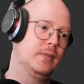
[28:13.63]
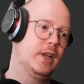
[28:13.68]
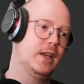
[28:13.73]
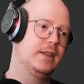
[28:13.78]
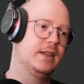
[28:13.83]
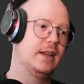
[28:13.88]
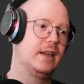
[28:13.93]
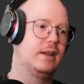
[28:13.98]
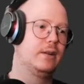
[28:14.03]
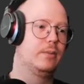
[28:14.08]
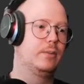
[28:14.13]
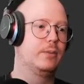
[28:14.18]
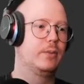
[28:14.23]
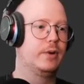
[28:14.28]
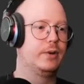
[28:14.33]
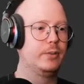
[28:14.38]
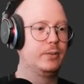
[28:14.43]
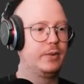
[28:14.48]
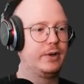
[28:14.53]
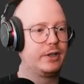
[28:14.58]
then
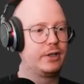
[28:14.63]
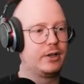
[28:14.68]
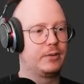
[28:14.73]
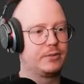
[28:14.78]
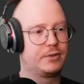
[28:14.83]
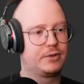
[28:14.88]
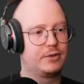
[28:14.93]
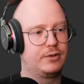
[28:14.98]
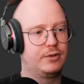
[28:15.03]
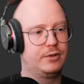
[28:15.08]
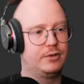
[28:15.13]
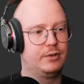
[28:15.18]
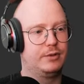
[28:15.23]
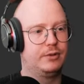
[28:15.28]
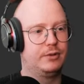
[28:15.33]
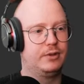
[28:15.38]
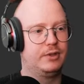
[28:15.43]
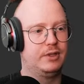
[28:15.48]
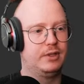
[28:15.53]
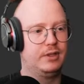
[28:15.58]
when when it comes
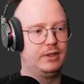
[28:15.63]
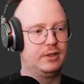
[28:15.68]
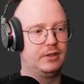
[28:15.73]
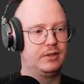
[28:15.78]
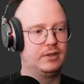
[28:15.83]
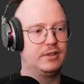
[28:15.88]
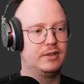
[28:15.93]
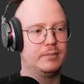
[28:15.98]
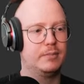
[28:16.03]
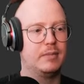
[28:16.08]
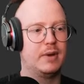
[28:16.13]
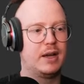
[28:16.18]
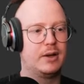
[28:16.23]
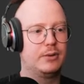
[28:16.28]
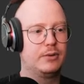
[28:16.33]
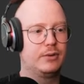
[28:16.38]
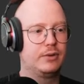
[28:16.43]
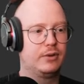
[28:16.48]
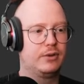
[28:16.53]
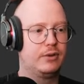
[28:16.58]
to the uh, the
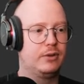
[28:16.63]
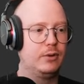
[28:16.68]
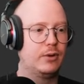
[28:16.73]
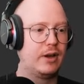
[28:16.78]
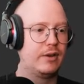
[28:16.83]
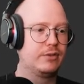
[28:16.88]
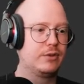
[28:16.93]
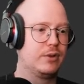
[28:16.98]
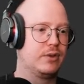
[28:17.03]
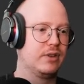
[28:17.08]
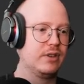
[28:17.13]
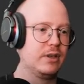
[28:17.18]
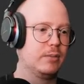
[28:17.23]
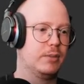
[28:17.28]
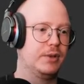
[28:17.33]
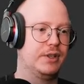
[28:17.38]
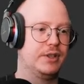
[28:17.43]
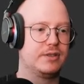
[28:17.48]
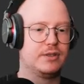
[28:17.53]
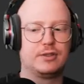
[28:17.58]
mouth you have to think
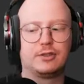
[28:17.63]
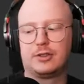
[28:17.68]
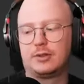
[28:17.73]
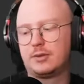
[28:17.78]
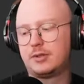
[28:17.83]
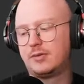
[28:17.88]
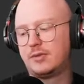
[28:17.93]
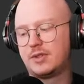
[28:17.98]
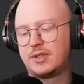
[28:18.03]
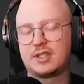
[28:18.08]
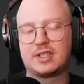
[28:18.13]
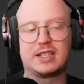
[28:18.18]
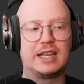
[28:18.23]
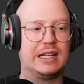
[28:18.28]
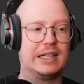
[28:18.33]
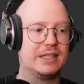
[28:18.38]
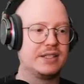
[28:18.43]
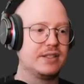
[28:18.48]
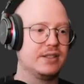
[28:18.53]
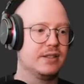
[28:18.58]
about this in terms of a
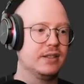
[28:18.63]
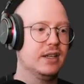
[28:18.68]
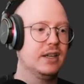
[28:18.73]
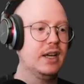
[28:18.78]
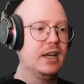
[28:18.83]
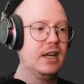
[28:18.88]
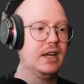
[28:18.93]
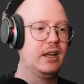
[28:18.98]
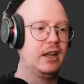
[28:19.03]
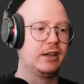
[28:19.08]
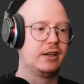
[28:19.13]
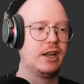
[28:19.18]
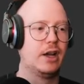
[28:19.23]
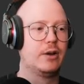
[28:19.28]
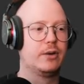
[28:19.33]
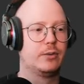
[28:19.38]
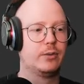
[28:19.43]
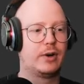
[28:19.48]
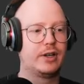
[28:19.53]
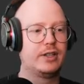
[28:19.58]
skeleton like
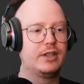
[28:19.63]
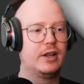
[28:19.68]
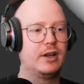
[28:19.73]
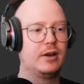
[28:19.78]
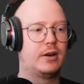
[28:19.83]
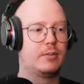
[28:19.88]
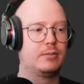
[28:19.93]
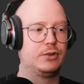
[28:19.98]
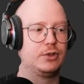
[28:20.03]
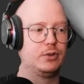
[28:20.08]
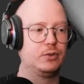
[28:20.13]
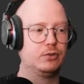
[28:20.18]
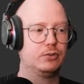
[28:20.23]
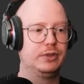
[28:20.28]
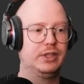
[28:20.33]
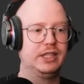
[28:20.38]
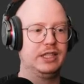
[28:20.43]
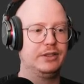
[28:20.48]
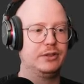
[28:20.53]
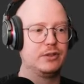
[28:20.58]
now right now i'm
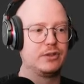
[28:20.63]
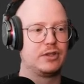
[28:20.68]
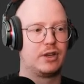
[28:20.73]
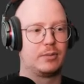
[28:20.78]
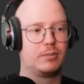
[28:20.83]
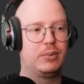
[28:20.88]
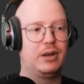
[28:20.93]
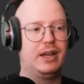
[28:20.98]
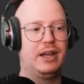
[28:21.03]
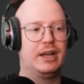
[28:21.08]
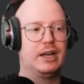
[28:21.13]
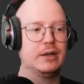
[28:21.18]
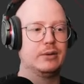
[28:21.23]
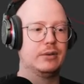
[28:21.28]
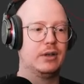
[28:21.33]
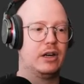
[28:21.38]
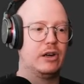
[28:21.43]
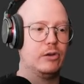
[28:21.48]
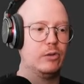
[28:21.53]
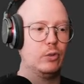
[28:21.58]
really just like playing
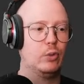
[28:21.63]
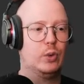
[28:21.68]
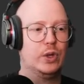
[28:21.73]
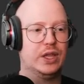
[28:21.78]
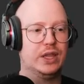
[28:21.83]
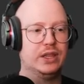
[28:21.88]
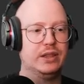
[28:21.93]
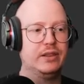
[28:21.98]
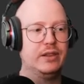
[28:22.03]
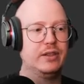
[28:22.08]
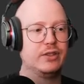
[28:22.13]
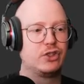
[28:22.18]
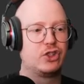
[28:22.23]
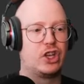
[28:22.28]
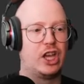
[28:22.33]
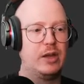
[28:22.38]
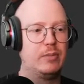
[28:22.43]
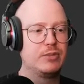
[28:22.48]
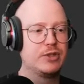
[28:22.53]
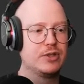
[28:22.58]
around with the
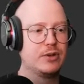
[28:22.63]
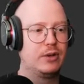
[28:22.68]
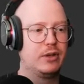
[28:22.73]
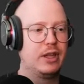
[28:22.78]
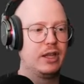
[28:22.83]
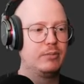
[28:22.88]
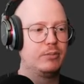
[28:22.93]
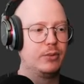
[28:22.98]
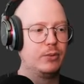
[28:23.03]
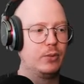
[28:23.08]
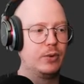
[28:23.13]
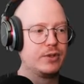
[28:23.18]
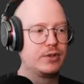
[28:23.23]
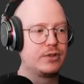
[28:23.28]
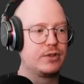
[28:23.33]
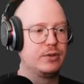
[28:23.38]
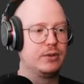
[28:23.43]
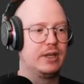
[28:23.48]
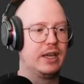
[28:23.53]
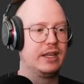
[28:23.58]
shapes and all that but
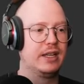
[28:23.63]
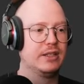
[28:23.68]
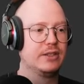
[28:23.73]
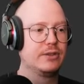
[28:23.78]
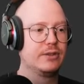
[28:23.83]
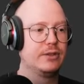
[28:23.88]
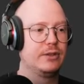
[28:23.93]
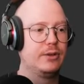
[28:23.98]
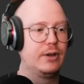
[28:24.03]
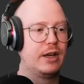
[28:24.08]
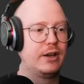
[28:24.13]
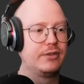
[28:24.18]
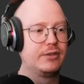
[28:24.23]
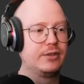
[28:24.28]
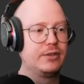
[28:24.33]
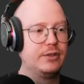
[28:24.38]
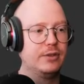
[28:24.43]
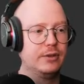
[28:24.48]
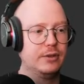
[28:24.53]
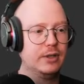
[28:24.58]
once you get into it you have
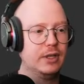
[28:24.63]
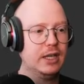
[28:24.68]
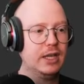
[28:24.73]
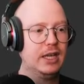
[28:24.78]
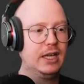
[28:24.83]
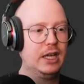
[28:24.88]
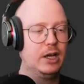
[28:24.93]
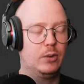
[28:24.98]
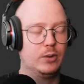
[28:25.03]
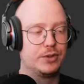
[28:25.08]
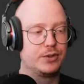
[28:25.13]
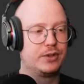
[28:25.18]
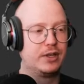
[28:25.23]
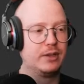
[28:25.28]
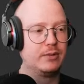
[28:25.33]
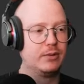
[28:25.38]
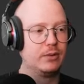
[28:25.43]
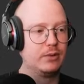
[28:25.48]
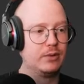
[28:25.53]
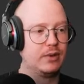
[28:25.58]
to once you
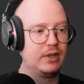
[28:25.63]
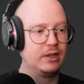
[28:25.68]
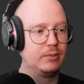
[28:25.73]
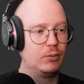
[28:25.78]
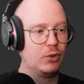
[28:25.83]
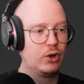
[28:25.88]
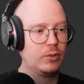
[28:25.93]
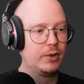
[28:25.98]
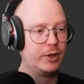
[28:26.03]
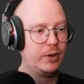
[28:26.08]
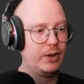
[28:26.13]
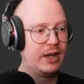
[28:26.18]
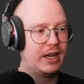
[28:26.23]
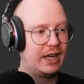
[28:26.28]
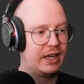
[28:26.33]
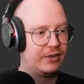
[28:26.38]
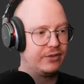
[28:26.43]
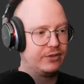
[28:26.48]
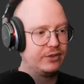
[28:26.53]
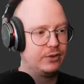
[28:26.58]
get think more about it, you
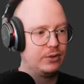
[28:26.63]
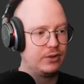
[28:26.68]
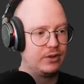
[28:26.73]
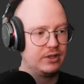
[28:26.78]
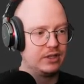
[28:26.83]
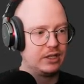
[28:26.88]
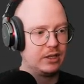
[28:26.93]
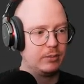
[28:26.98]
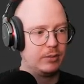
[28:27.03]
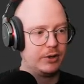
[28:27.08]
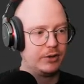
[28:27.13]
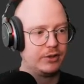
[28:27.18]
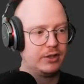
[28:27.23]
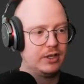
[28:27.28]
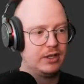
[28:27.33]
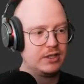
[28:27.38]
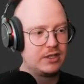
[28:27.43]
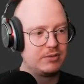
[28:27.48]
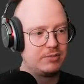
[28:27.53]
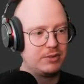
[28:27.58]
have to think about
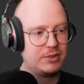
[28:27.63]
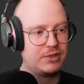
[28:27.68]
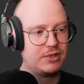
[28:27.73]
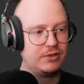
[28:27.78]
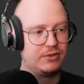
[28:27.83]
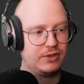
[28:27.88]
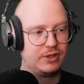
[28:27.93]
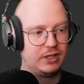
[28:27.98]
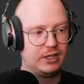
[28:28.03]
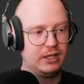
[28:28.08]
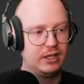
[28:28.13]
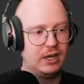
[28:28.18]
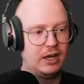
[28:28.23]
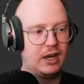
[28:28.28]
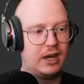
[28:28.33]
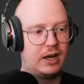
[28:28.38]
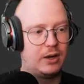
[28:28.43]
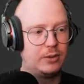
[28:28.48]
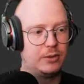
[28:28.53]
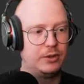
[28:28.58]
specifically
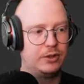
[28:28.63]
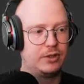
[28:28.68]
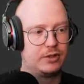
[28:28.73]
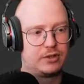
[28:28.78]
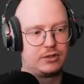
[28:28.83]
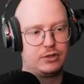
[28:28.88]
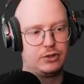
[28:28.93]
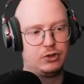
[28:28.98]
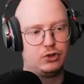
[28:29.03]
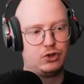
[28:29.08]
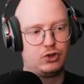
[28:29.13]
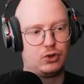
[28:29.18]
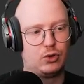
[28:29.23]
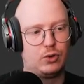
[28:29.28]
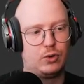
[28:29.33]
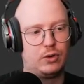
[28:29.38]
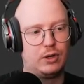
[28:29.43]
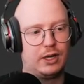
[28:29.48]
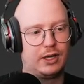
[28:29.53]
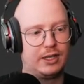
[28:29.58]
how does the
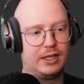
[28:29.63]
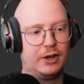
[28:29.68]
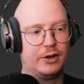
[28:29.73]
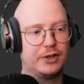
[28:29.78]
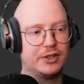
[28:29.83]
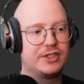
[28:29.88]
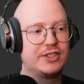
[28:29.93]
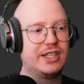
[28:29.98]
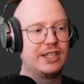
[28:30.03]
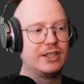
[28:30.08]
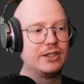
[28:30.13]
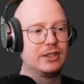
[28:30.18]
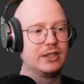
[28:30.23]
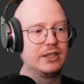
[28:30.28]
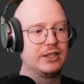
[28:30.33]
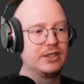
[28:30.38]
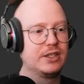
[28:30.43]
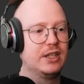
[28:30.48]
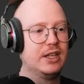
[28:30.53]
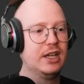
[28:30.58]
jaw like
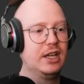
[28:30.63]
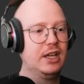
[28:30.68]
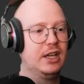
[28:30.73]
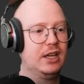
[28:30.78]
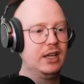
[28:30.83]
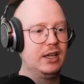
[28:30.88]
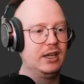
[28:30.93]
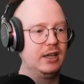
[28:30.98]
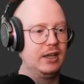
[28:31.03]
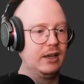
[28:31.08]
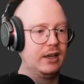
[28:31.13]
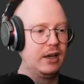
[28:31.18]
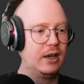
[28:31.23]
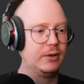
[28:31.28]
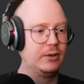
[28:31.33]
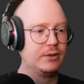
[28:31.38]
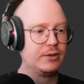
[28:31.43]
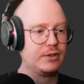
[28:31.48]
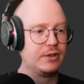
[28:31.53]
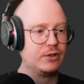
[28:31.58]
articulate uh, how
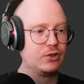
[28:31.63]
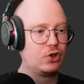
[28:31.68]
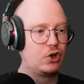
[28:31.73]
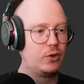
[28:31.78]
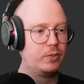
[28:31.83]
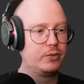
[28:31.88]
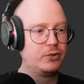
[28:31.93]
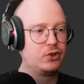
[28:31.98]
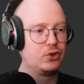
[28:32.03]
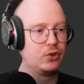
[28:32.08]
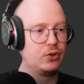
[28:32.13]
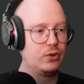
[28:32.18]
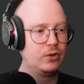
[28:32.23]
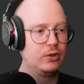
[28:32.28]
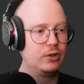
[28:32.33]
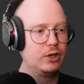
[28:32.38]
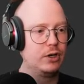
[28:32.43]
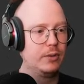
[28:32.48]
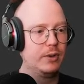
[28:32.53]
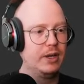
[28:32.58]
does the top jaw
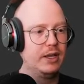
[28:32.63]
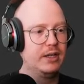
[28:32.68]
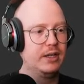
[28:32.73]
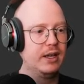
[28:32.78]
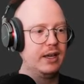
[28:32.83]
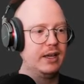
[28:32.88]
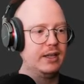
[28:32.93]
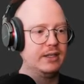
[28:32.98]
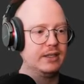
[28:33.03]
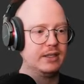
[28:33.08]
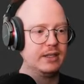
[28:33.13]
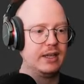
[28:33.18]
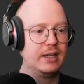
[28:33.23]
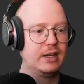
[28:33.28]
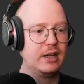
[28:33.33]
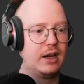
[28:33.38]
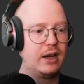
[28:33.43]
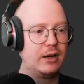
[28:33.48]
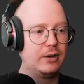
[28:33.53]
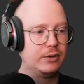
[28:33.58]
go in and
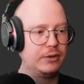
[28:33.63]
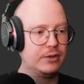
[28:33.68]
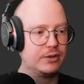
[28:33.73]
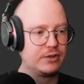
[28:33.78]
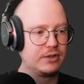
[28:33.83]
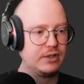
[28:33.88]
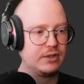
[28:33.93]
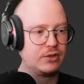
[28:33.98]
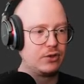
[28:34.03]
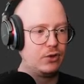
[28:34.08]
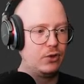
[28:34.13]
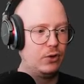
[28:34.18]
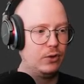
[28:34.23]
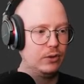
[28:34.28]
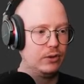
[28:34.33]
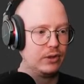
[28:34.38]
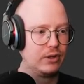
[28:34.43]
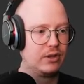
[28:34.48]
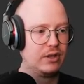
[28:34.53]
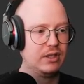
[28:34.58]
and how does this
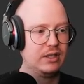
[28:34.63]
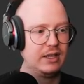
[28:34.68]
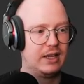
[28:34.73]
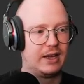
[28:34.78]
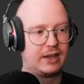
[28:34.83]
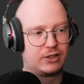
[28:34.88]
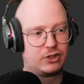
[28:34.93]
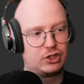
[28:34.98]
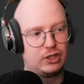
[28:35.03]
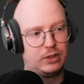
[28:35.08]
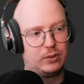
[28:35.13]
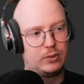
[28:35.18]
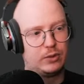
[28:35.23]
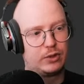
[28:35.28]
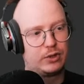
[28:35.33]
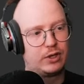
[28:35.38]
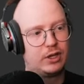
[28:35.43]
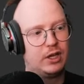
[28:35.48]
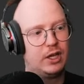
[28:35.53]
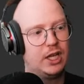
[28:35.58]
whole thing actually
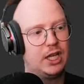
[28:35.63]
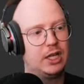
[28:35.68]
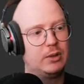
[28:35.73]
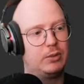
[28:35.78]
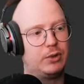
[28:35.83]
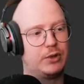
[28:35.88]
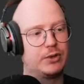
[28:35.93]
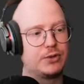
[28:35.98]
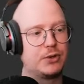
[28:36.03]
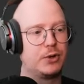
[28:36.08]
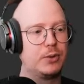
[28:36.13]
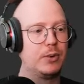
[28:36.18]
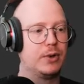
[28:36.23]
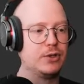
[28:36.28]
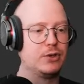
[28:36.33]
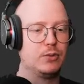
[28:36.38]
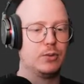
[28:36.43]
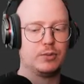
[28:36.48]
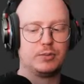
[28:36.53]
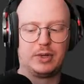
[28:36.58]
work because
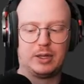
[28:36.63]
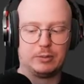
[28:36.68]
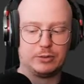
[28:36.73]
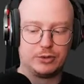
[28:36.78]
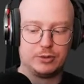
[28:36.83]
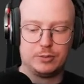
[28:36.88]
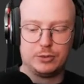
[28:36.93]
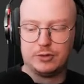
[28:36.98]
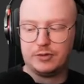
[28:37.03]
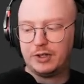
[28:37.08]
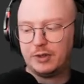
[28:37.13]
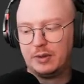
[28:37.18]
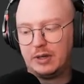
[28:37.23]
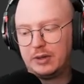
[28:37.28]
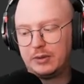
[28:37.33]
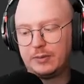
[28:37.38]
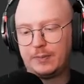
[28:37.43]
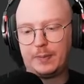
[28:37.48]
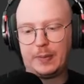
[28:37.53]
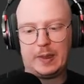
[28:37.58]
otherwise you won't be able to move it
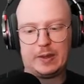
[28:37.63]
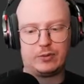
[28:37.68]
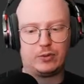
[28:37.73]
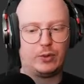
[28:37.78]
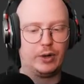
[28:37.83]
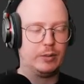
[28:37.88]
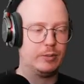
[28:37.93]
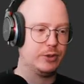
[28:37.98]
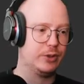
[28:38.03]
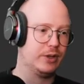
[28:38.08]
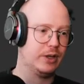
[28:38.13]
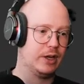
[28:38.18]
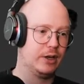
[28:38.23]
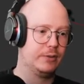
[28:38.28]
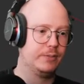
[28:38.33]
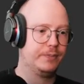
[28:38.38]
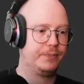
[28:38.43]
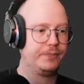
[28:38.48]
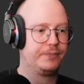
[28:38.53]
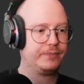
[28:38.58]
around for what i'm doing
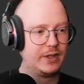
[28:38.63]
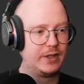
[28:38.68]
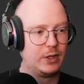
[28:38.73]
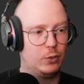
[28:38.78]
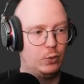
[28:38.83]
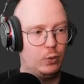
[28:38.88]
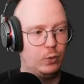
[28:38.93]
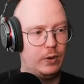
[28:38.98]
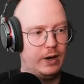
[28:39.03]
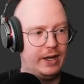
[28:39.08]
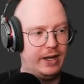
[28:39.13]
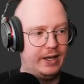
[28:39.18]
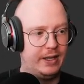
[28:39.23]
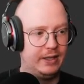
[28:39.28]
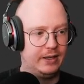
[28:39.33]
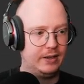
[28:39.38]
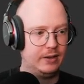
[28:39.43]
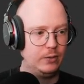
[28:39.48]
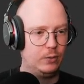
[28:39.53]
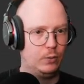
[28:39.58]
now
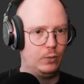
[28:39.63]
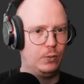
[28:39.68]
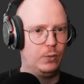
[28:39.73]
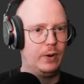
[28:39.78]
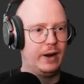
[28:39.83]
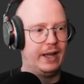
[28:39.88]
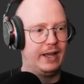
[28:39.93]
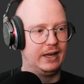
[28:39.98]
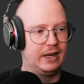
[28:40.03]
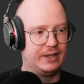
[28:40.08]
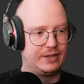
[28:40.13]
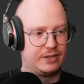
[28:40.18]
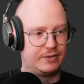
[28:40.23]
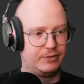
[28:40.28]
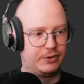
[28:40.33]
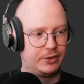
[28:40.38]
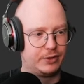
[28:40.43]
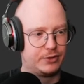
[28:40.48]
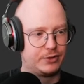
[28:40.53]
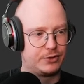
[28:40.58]
way way less
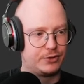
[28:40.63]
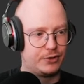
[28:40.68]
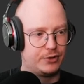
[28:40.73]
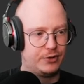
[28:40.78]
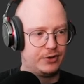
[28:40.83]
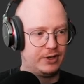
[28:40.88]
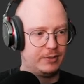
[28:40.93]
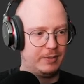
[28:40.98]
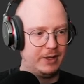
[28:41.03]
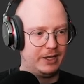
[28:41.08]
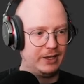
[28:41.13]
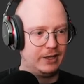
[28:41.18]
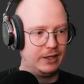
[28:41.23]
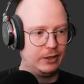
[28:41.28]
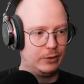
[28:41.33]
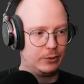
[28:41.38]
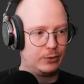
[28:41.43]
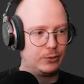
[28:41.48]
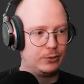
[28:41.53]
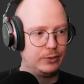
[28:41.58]
of a concern than making it
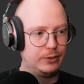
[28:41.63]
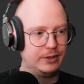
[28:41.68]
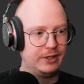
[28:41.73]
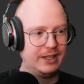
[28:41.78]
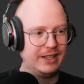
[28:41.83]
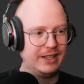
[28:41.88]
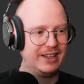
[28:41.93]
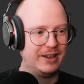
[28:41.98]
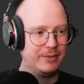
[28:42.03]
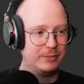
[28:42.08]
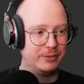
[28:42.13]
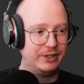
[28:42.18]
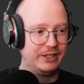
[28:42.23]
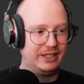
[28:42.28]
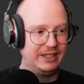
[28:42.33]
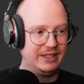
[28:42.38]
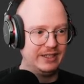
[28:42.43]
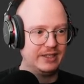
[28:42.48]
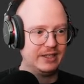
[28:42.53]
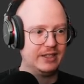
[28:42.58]
look cool i'm
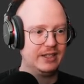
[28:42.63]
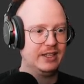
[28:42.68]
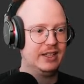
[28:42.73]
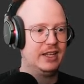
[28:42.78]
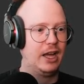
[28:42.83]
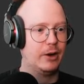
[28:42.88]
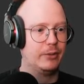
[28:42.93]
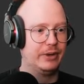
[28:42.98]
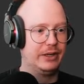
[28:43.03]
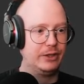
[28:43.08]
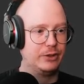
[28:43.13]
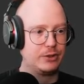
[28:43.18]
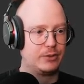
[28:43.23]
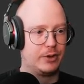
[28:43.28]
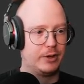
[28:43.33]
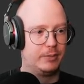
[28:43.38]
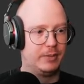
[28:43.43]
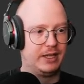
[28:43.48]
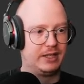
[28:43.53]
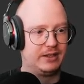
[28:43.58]
really i really just
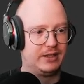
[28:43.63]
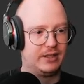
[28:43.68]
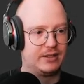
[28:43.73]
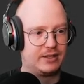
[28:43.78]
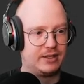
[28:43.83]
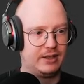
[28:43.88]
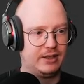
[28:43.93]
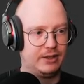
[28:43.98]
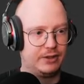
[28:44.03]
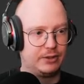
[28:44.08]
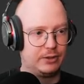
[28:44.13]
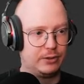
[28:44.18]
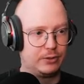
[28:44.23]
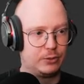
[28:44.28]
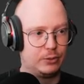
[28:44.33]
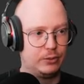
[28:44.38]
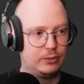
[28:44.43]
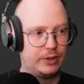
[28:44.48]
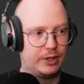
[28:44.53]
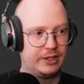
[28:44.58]
want to make this thing here to look
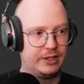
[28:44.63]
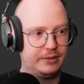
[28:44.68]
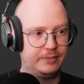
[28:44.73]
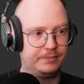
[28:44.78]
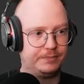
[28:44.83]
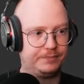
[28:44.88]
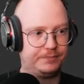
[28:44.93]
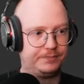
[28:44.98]
cool right now